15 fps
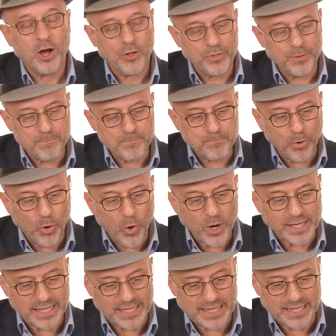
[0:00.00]
The
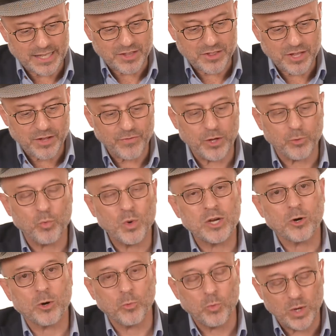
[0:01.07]
point is that we
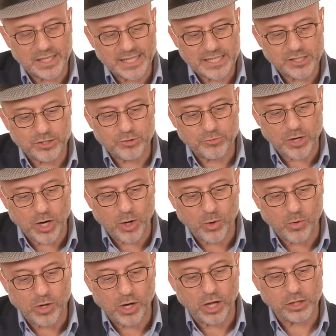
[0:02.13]
are willing to
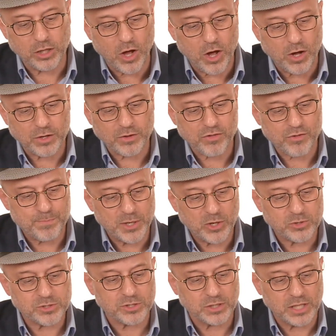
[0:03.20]
grow along
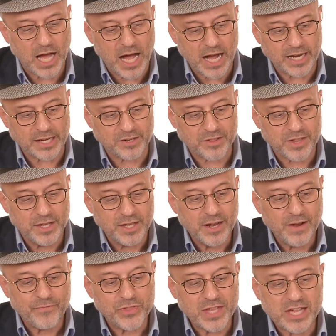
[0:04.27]
spiritual lines.
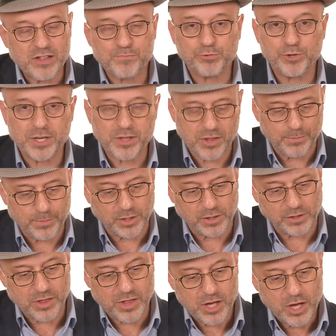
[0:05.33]
These
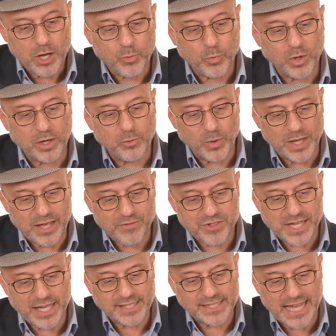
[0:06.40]
principles we have
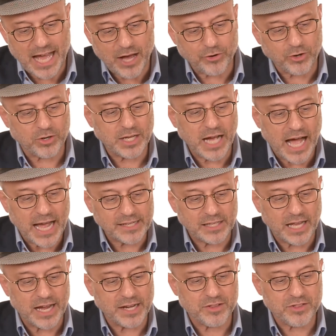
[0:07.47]
set down are
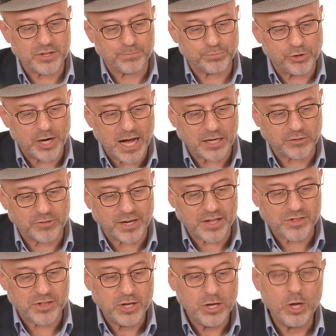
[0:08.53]
guidelines to
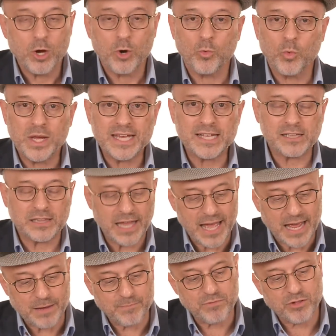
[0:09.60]
progress. We
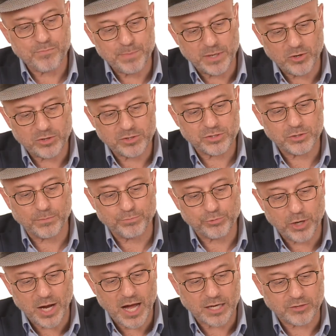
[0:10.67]
claim spiritual
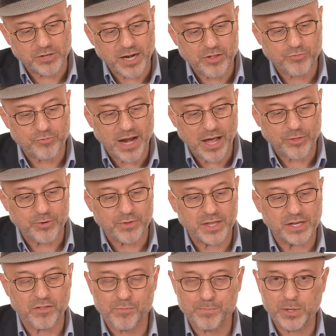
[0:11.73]
progress rather than
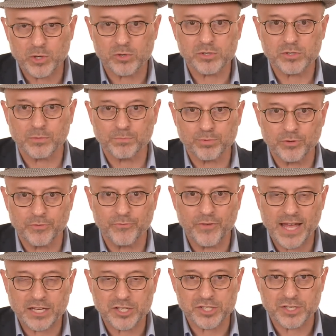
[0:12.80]
spiritual
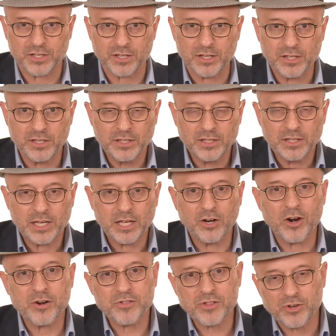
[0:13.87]
perfection. In
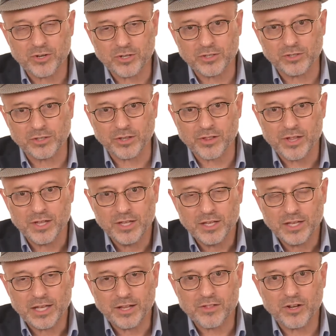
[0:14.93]
our circles,
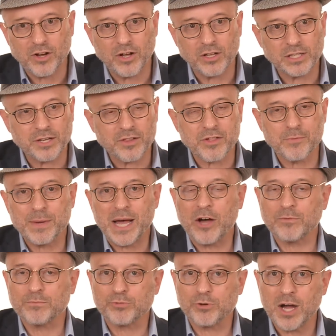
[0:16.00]
it's
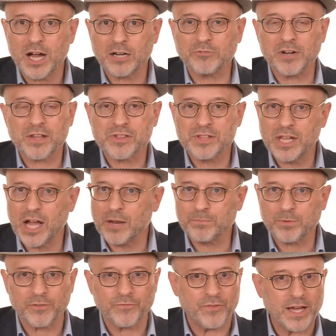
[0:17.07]
about progress, not
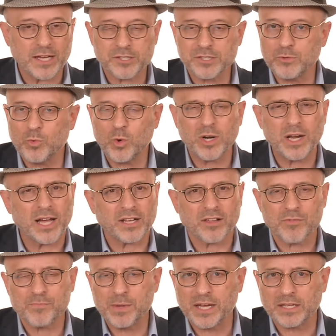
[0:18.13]
perfection. We're not
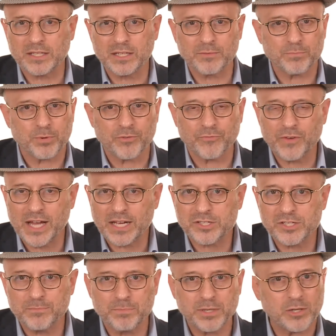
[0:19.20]
expecting
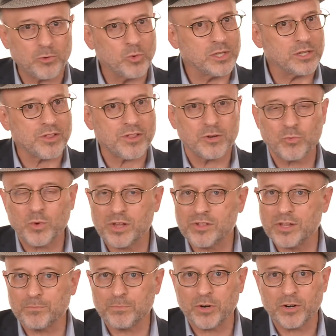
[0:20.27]
perfection. Bill Wilson
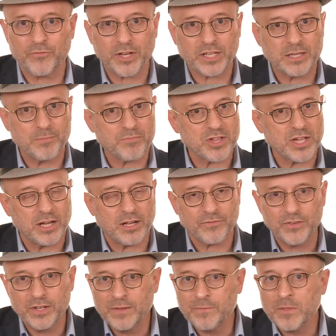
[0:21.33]
wasn't perfect himself.
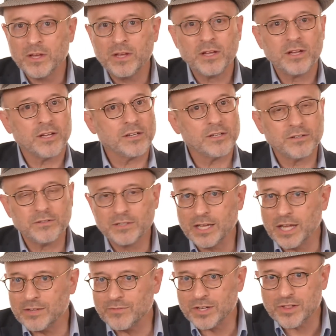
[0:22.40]

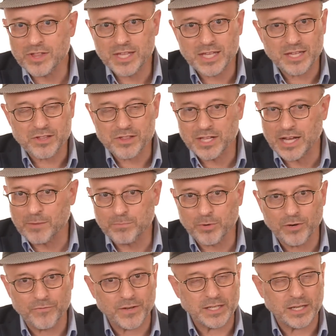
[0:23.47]
David C. is not
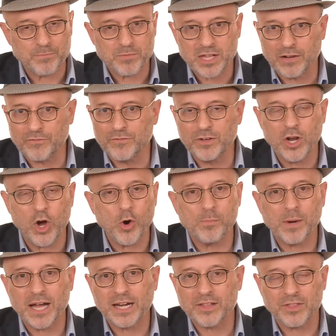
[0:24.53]
perfect himself.
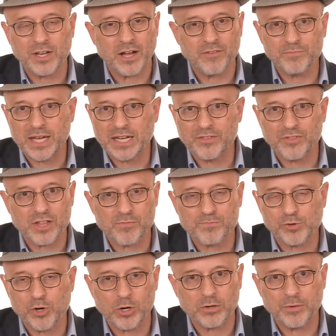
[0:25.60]
Nobody that I've met in this
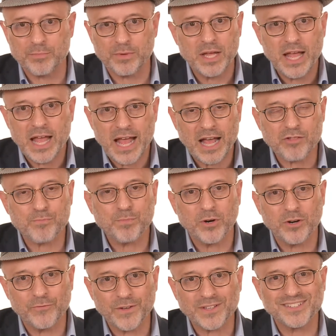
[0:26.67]
program has
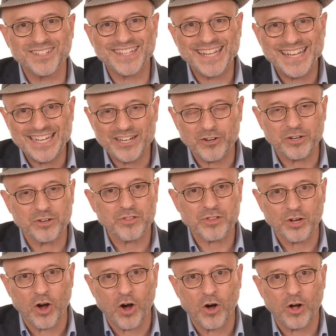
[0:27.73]
perfect adherence to
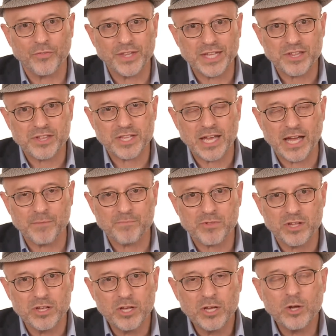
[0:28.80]
all these steps.
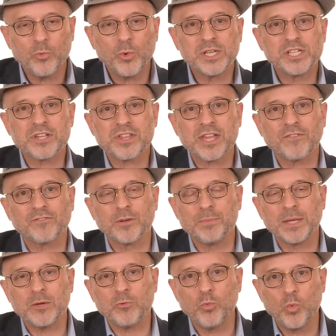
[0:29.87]
We just have to
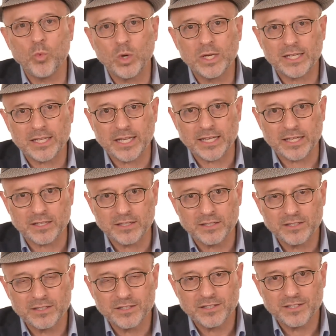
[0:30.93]
be willing
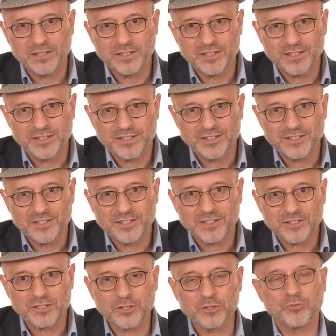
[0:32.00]

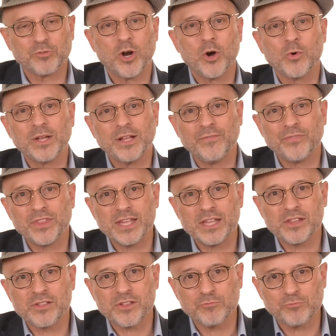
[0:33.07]
to grow in
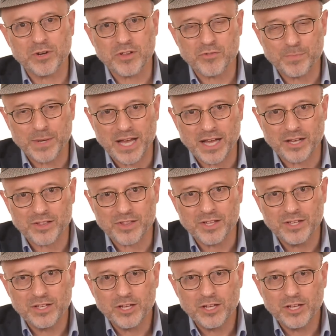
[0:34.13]
these respects.